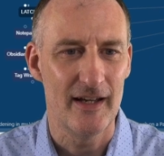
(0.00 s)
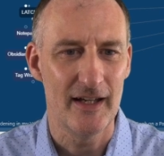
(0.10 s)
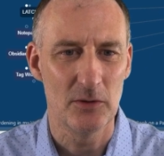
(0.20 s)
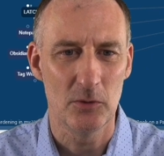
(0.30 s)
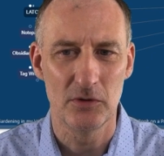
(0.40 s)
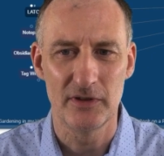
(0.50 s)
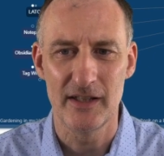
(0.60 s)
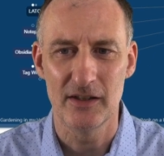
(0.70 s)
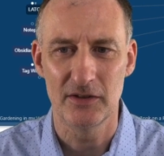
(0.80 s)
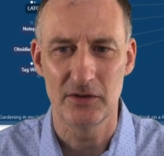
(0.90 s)
and all
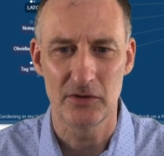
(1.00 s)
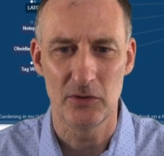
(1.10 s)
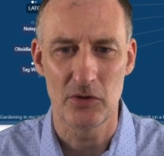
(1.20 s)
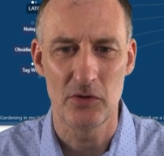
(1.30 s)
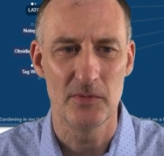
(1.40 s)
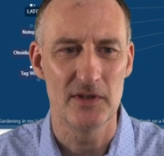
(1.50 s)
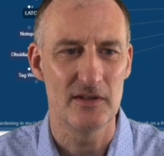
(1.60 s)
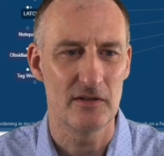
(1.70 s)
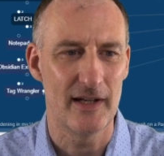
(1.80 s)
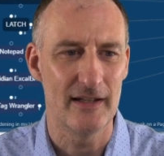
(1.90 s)
the other
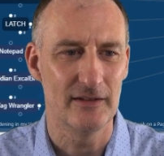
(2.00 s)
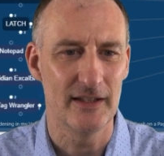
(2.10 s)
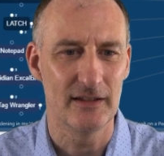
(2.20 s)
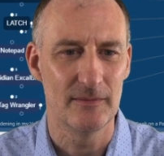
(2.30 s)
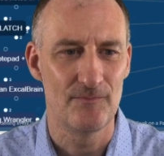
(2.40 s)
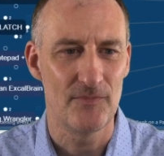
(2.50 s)
documents around it